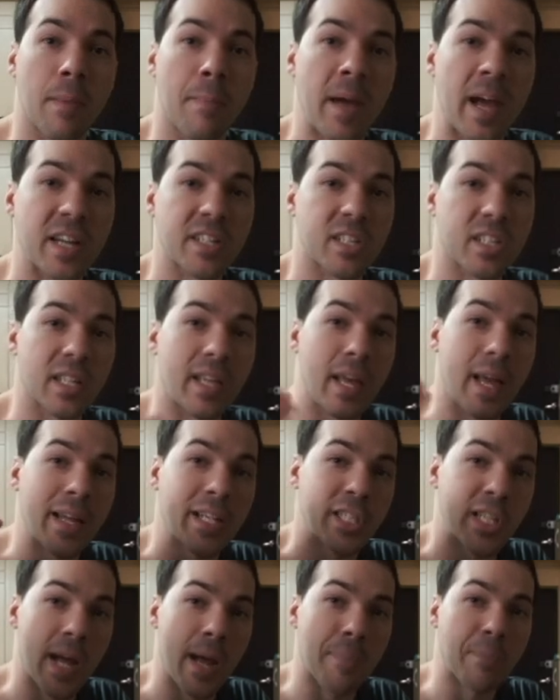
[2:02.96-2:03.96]
I'm actually a
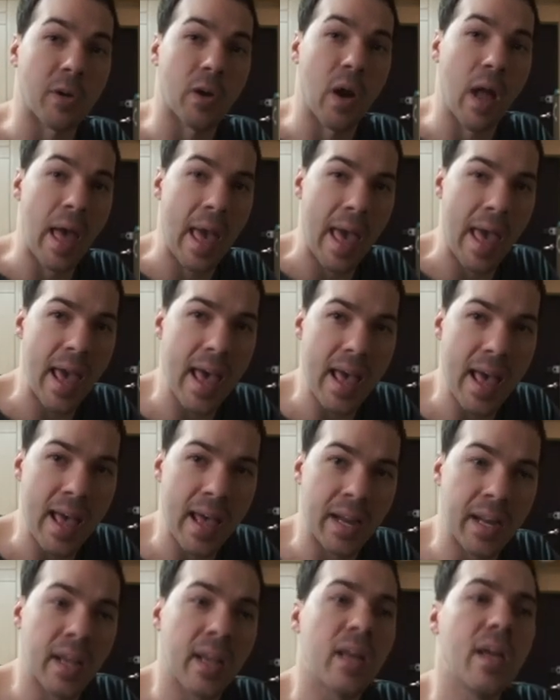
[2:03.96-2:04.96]
chapter
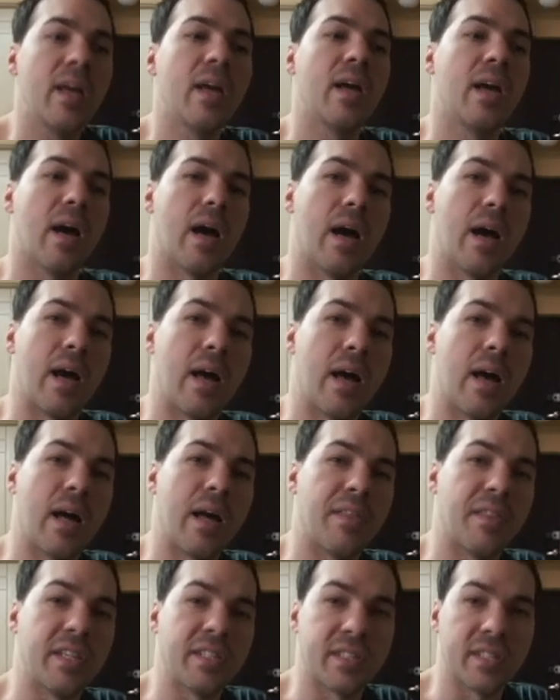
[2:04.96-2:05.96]
ahead.
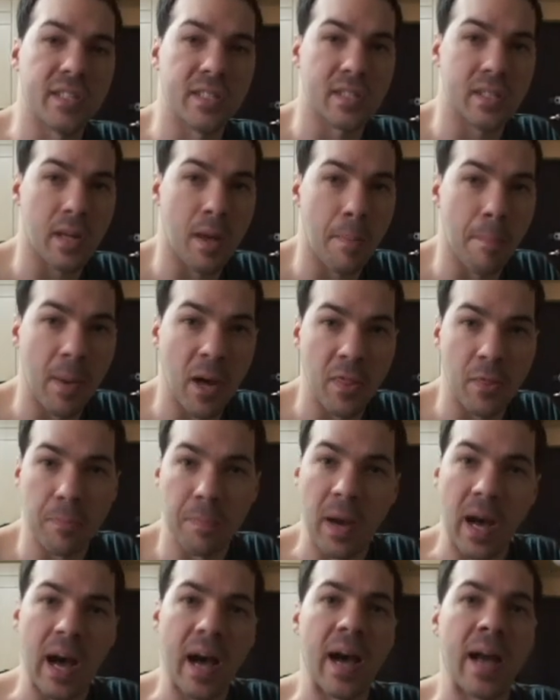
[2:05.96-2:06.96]
This is a month
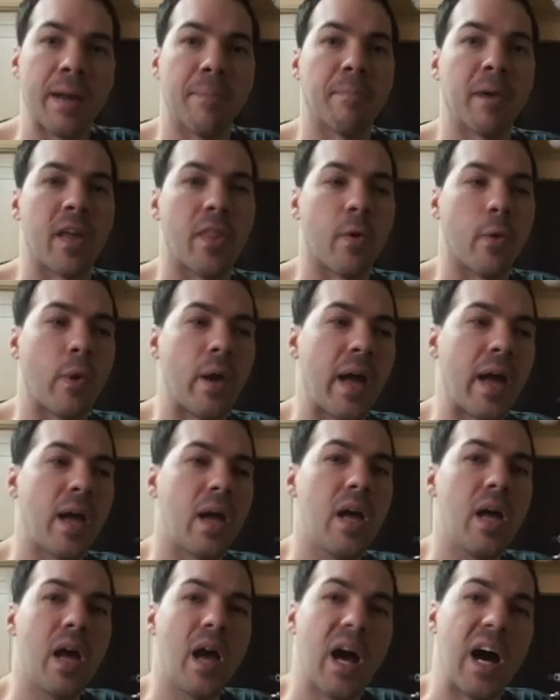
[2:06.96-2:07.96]
behind, by the way.
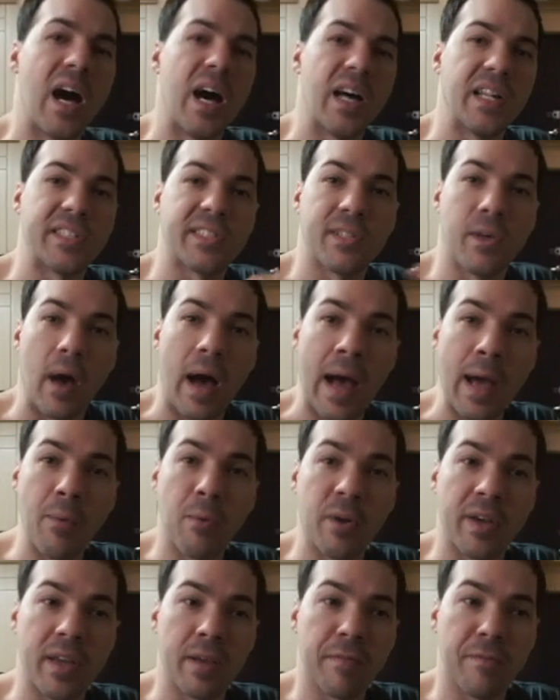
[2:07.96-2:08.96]
So I
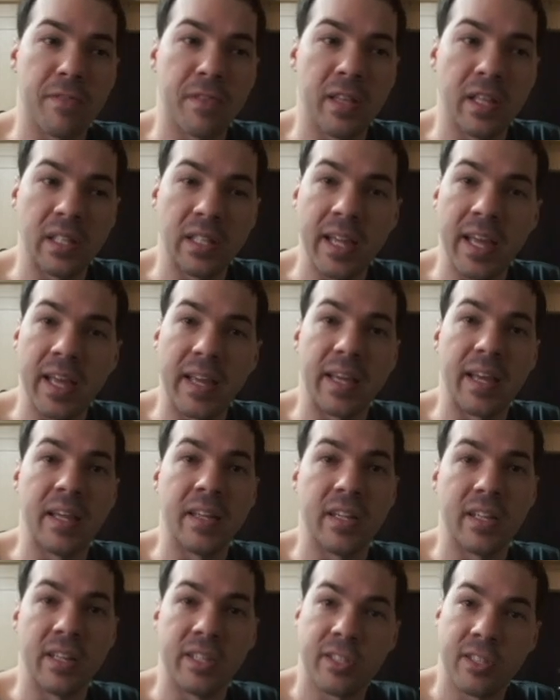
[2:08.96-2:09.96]
will give the link in
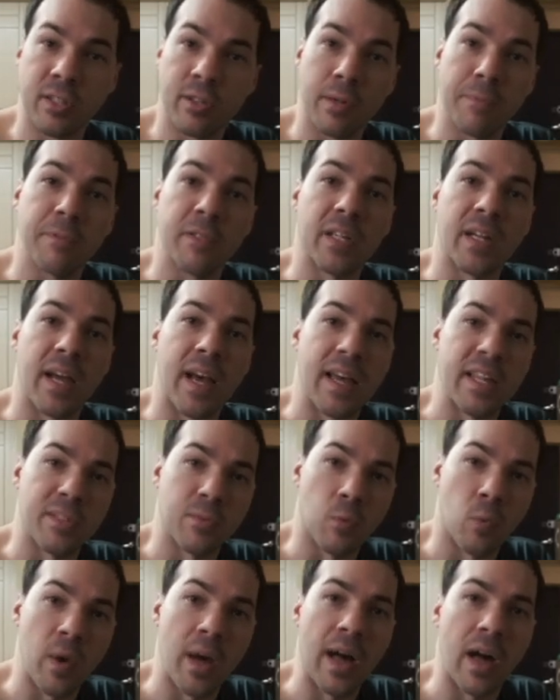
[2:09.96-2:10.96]
the description as
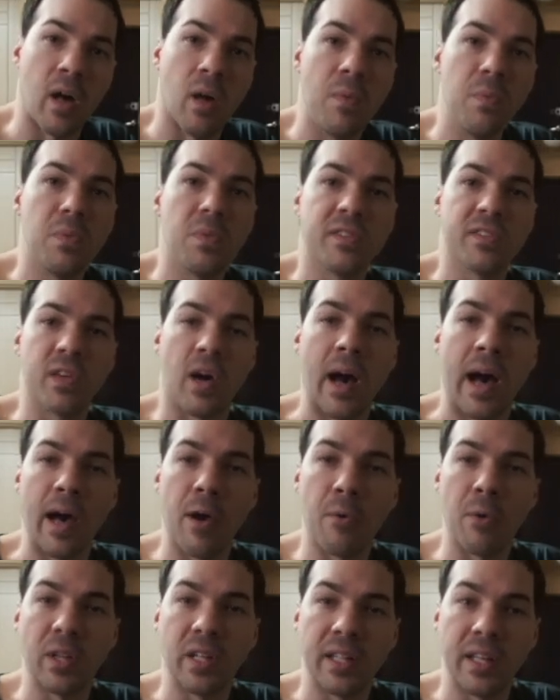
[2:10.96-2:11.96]
well. So I
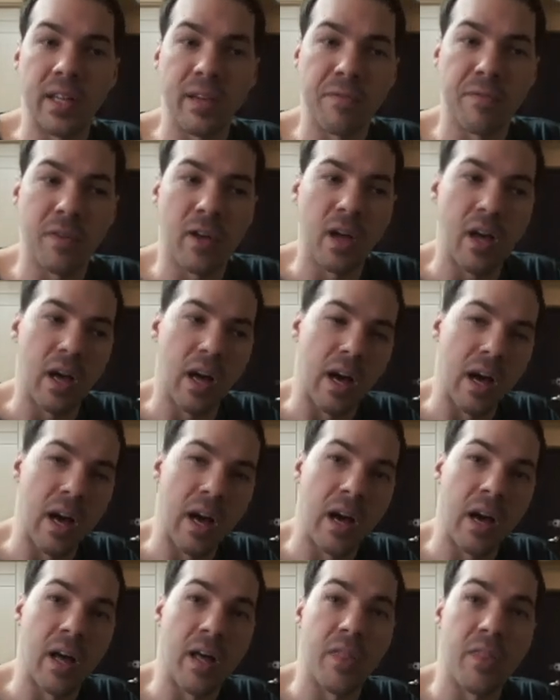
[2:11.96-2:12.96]
will leave
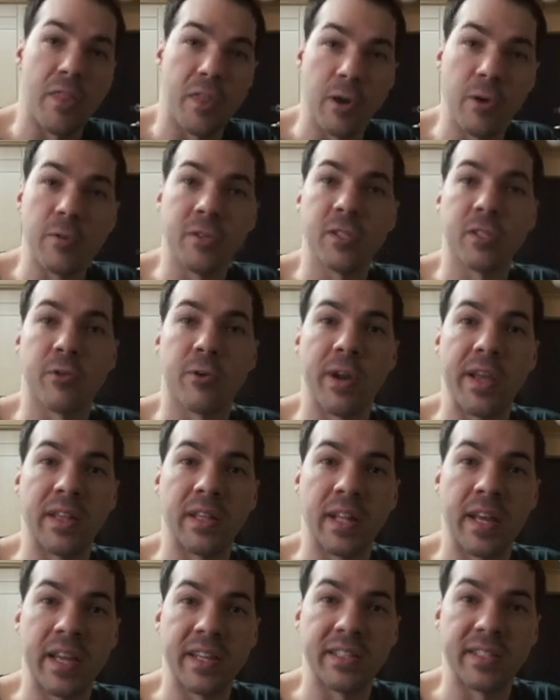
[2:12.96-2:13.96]
those three
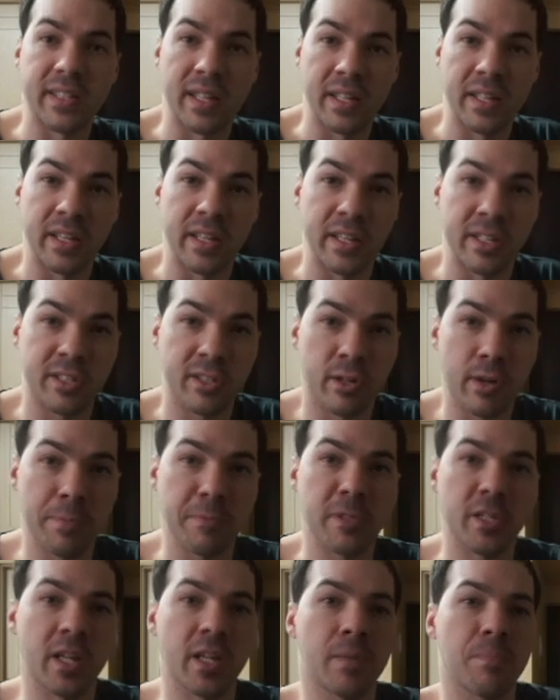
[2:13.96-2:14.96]
links in the
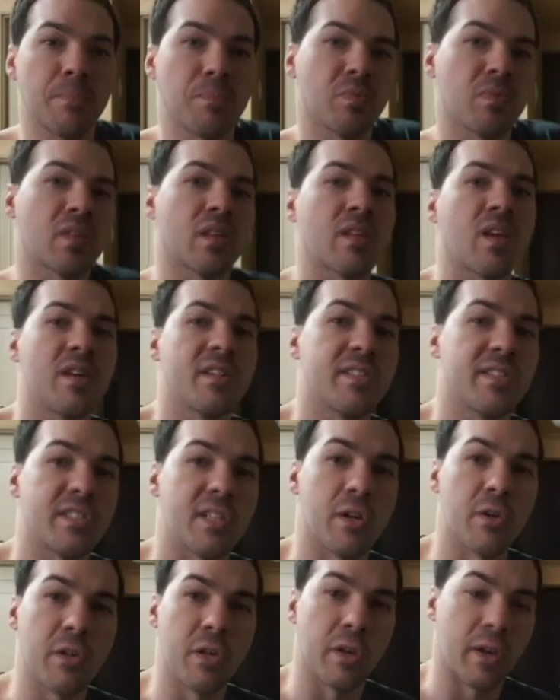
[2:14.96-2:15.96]
description
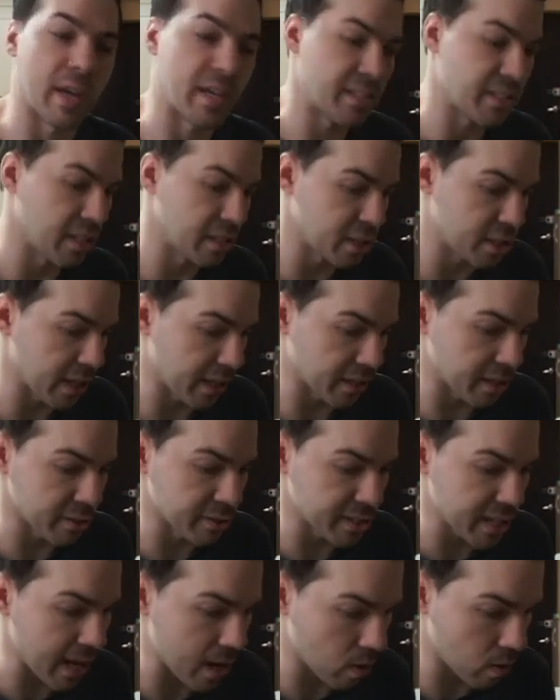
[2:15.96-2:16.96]
so you guys can check
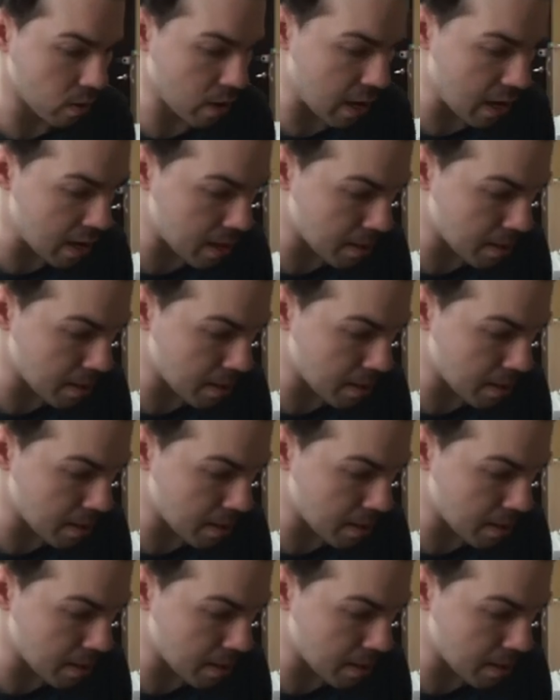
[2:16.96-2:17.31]
those out.